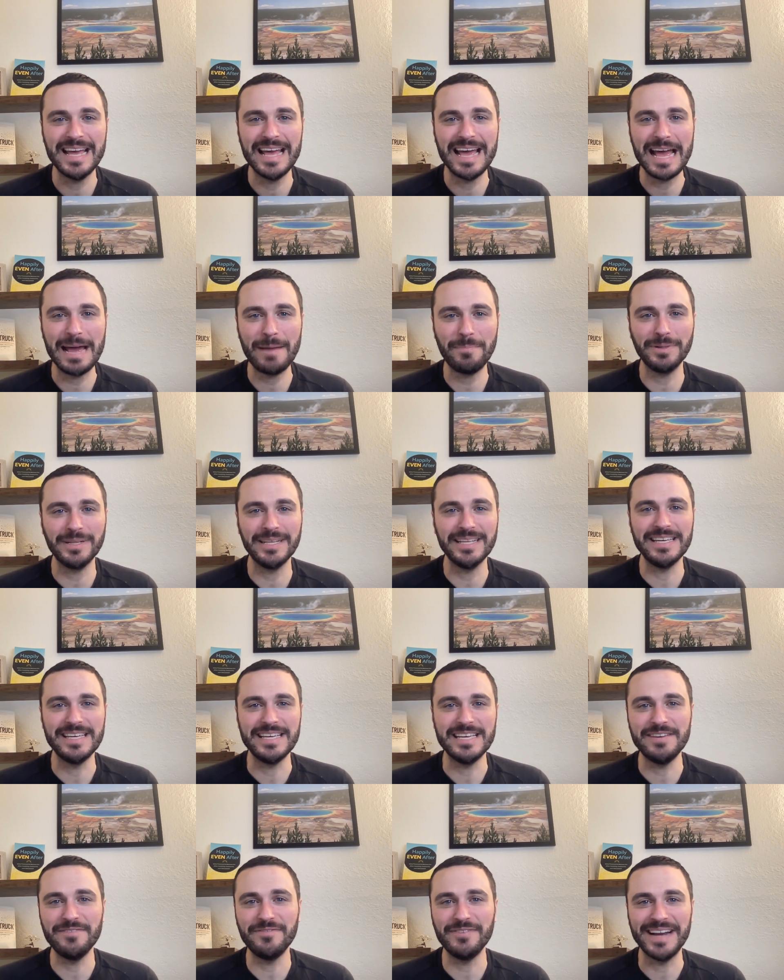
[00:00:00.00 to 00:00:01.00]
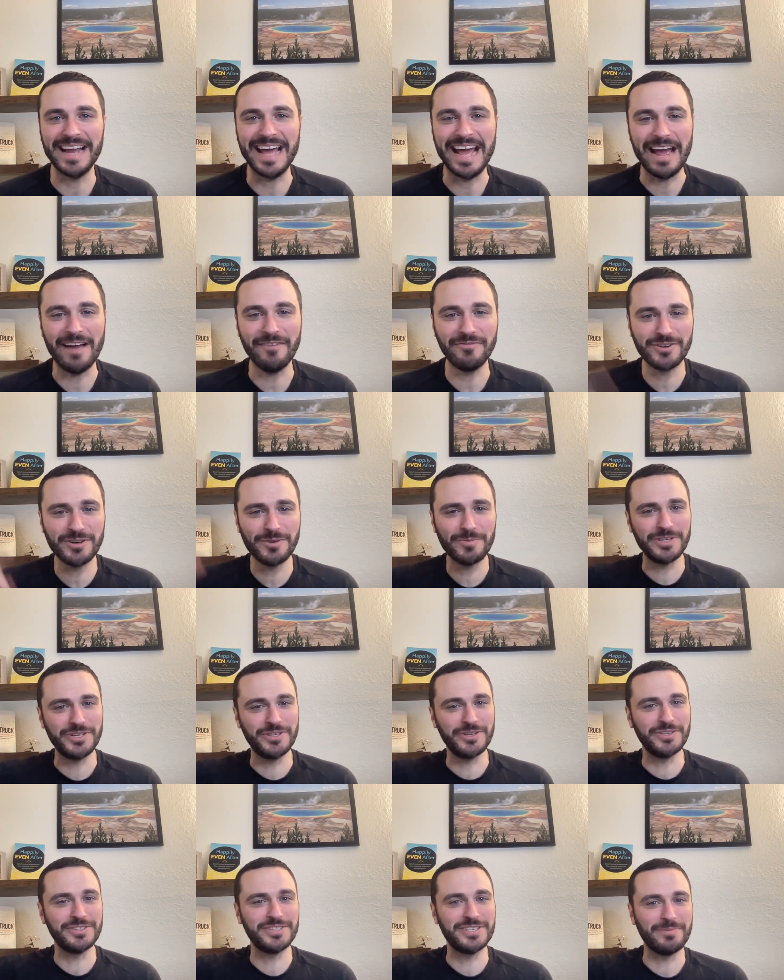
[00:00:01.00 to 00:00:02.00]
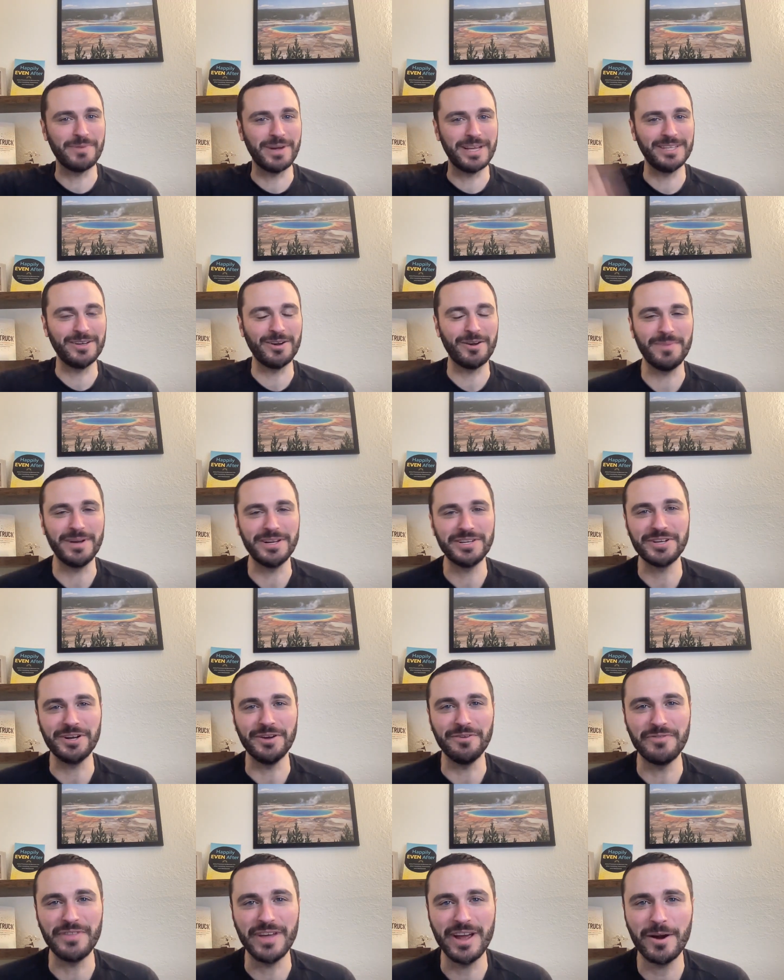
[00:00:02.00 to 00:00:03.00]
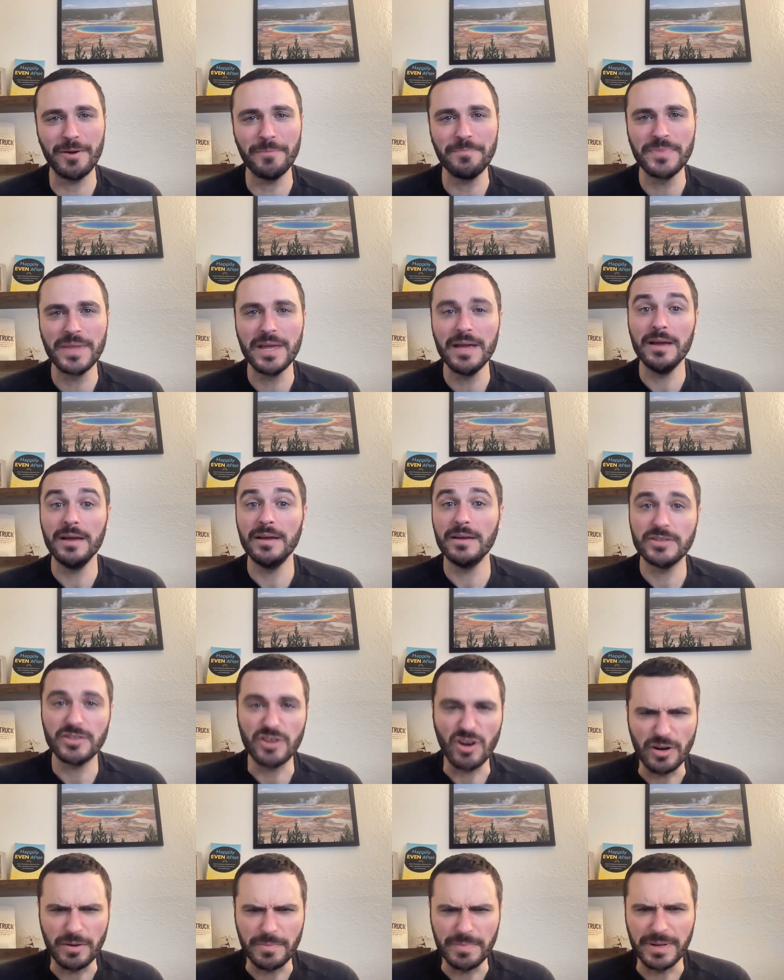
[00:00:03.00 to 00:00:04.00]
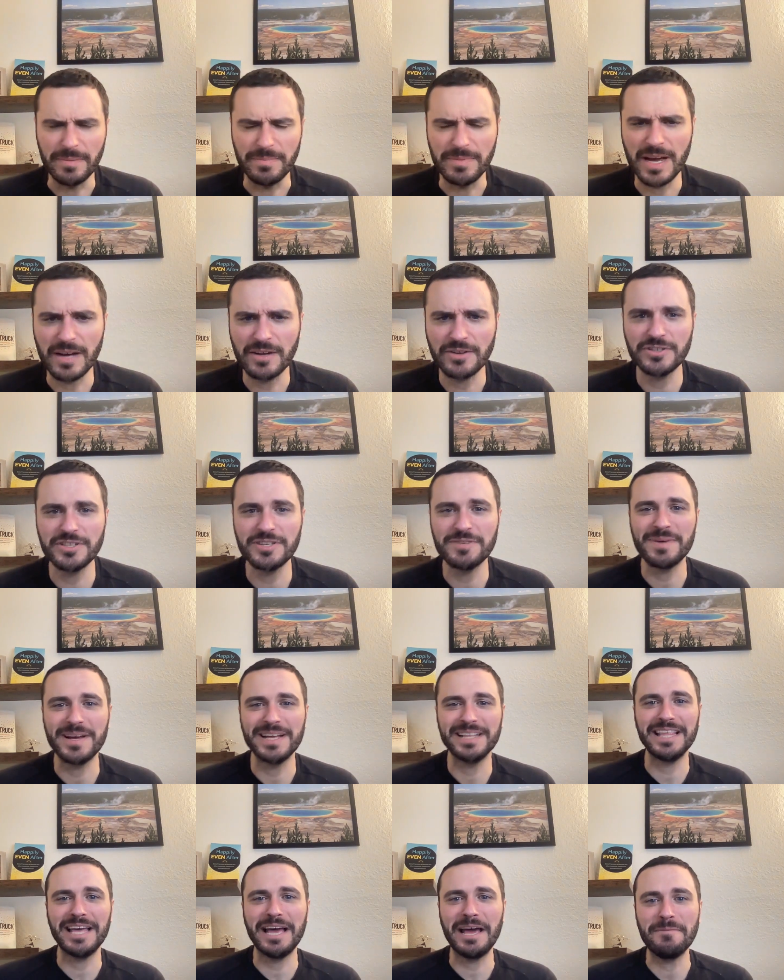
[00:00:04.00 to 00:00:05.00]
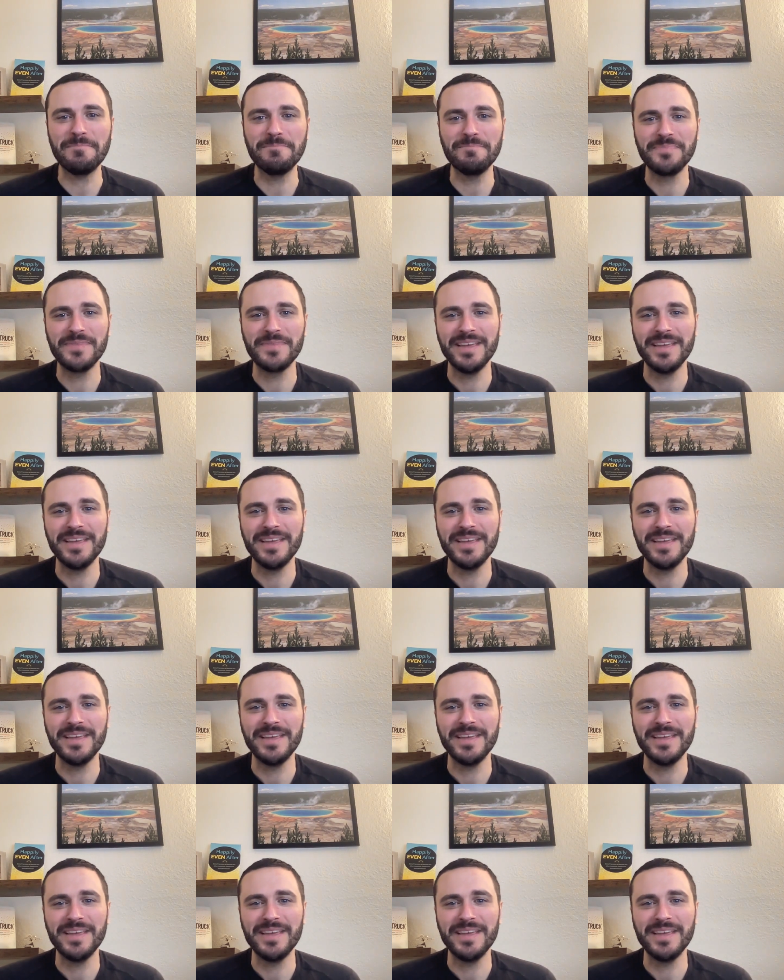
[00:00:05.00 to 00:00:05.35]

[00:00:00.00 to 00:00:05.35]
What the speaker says: Happily Even After, which you can see right there on my shelf there. Sorry to be obnoxious about that.